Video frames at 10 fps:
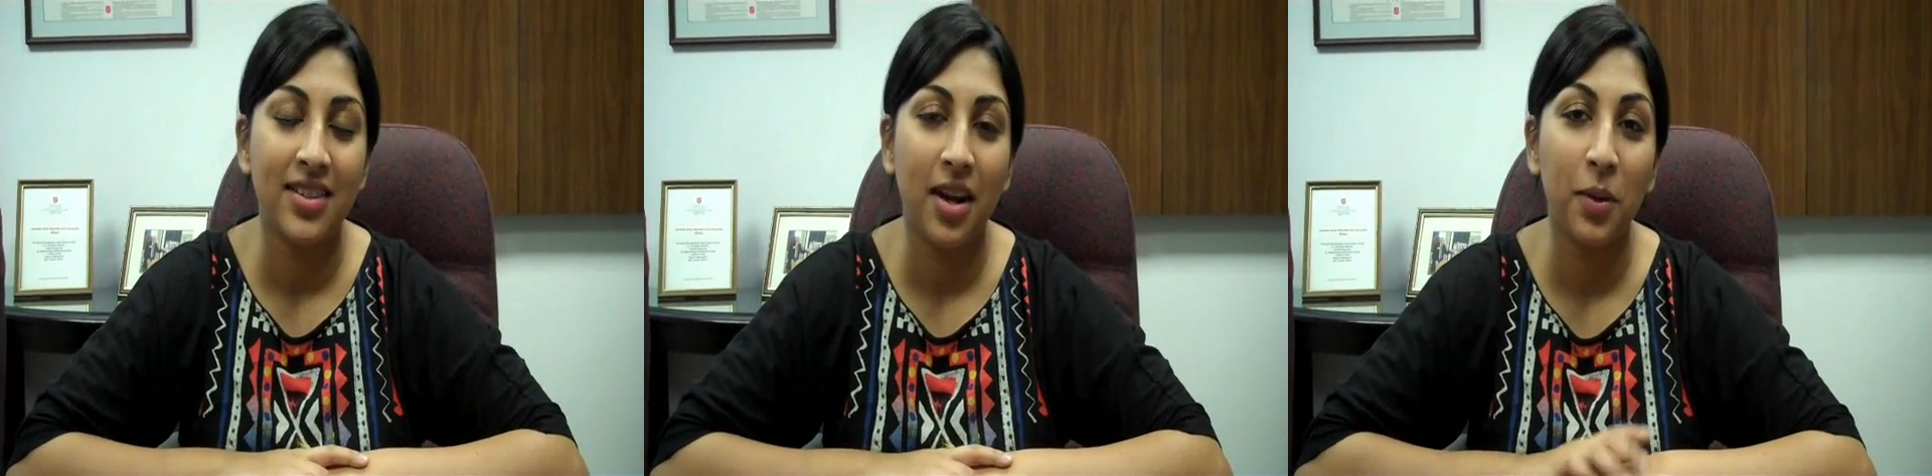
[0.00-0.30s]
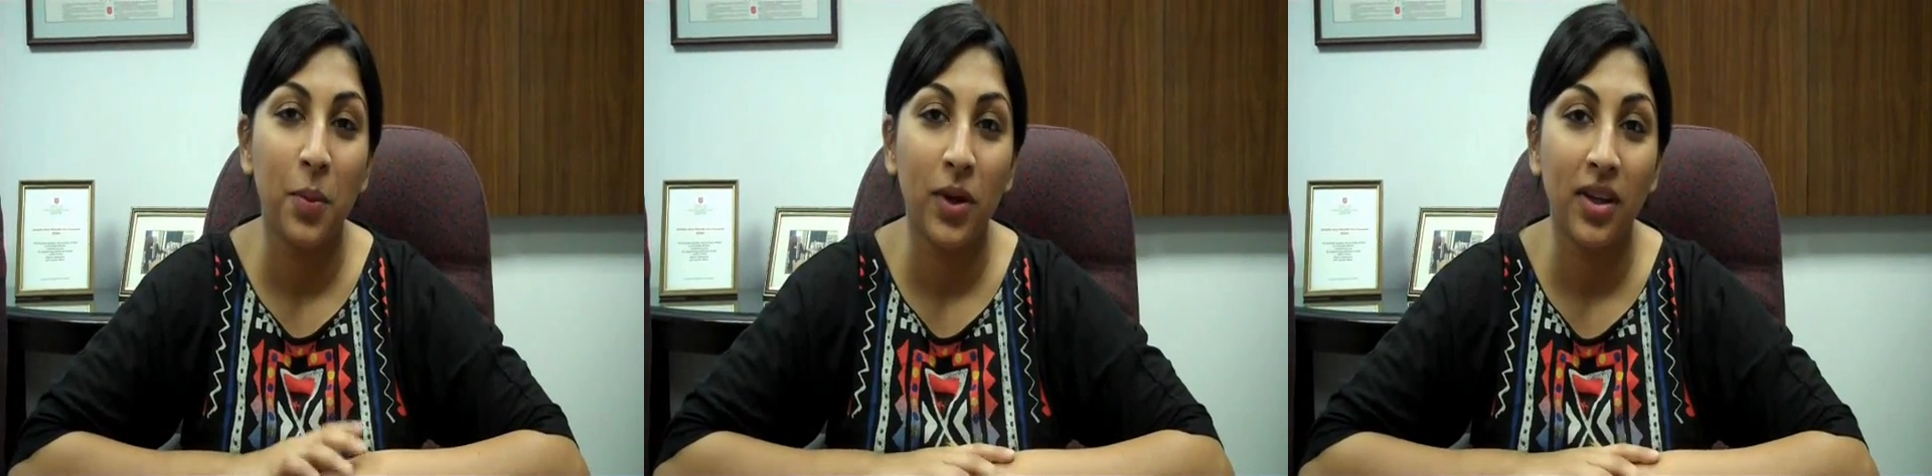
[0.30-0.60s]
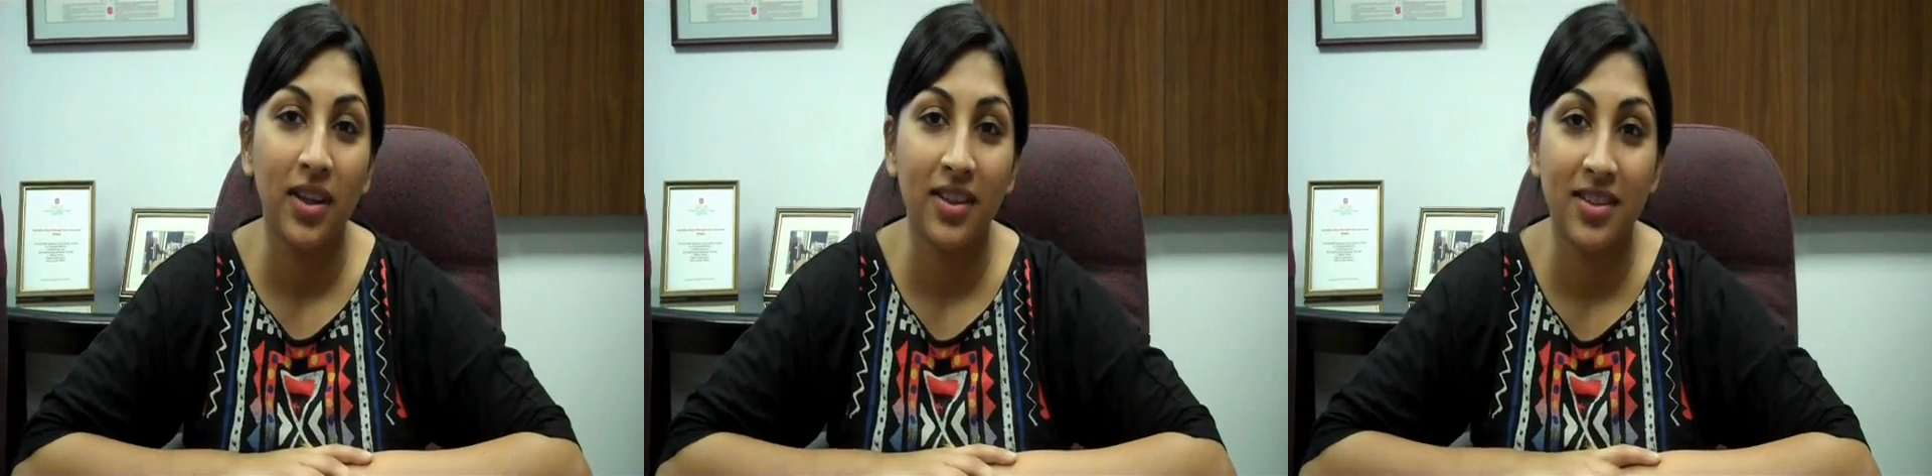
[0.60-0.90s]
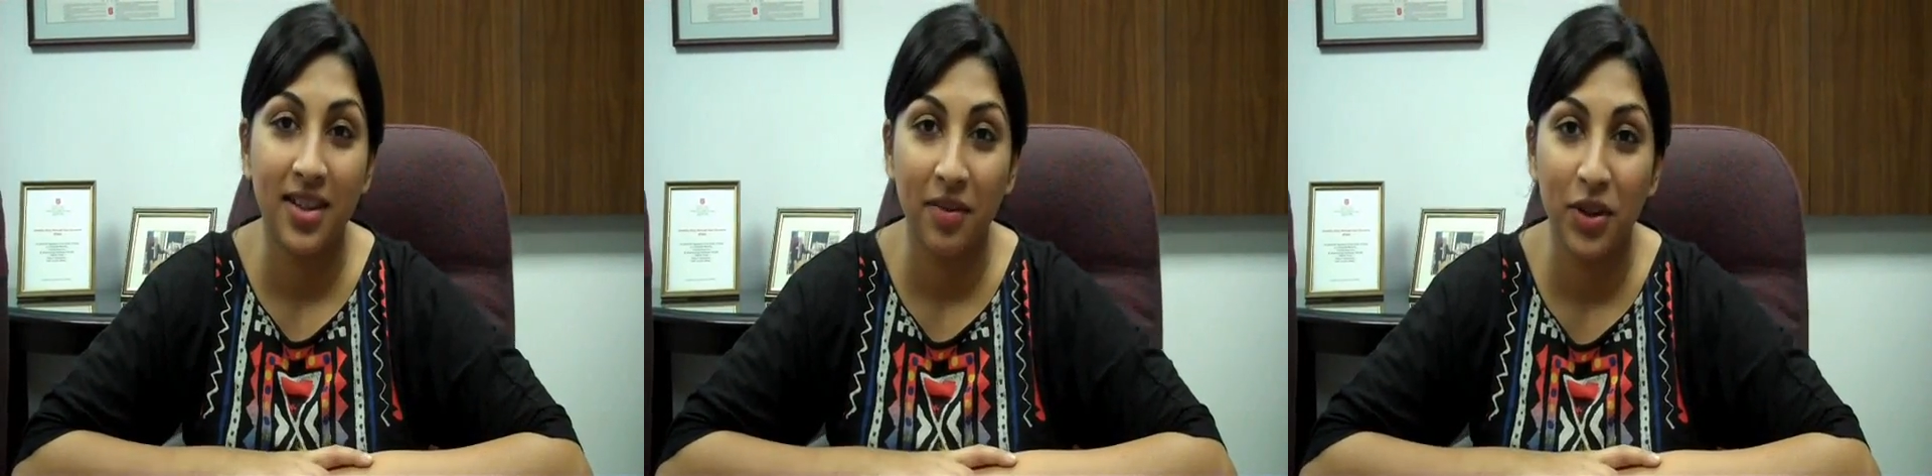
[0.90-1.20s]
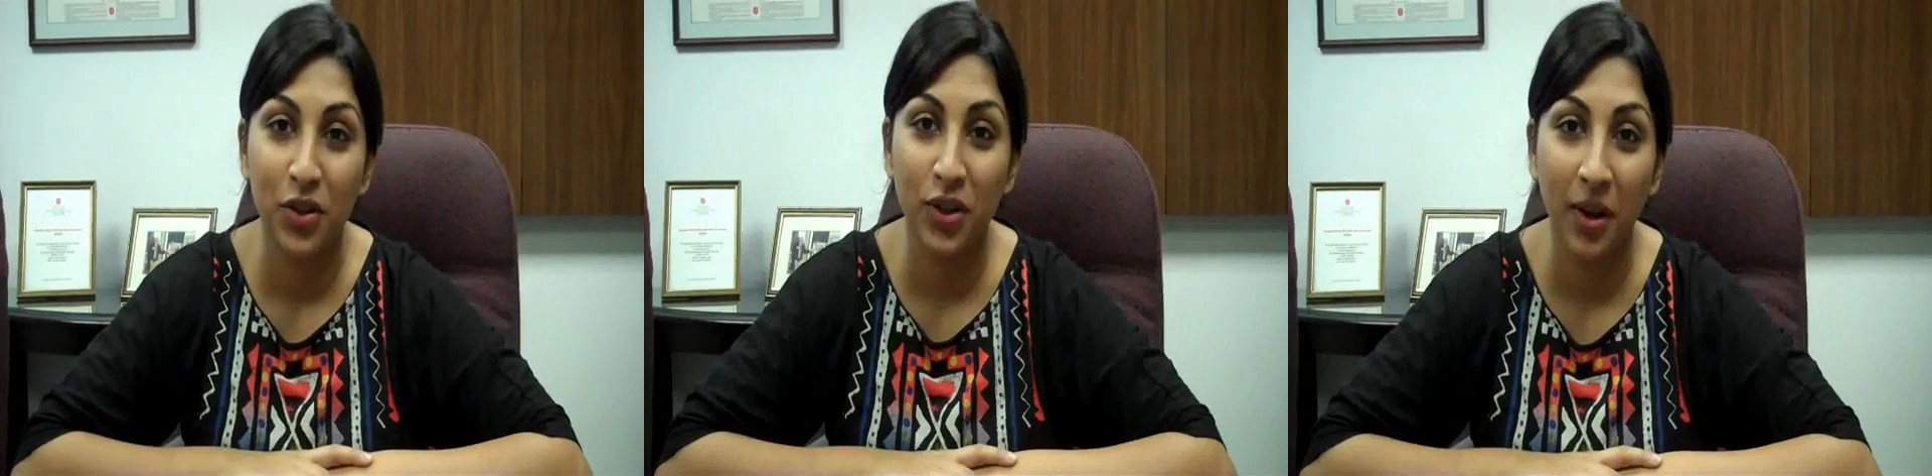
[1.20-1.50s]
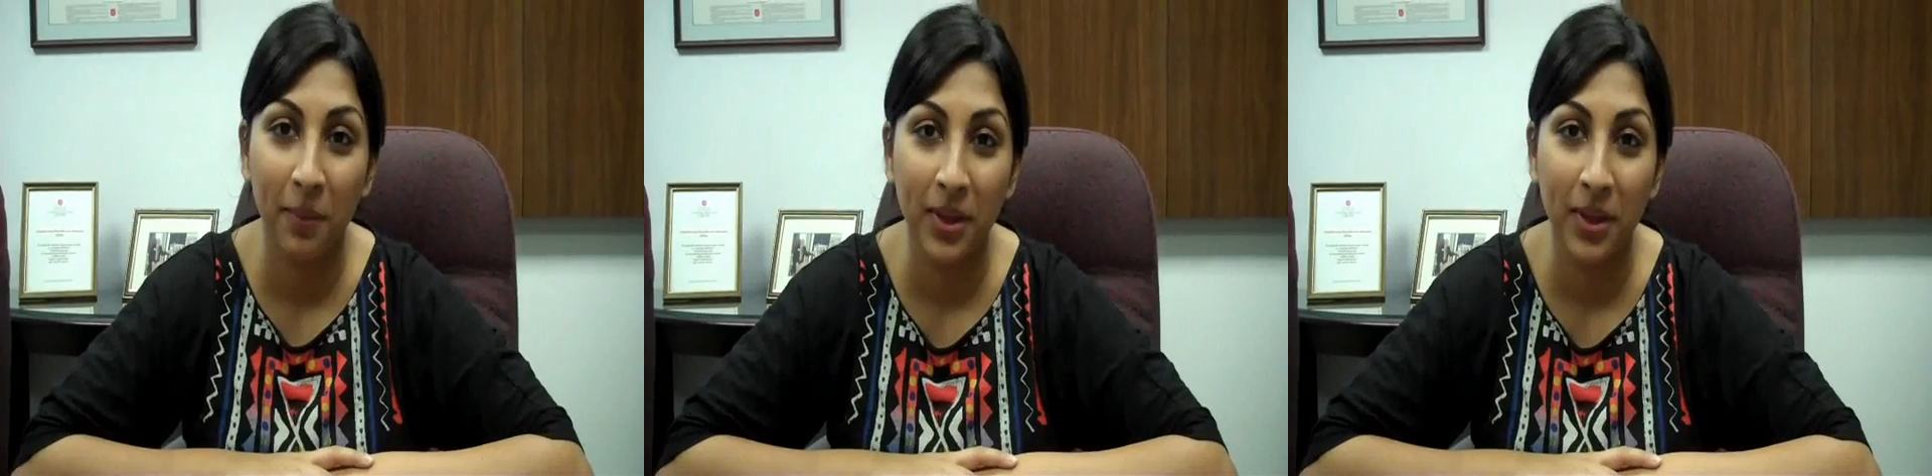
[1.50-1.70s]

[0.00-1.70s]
I started working at the Salvation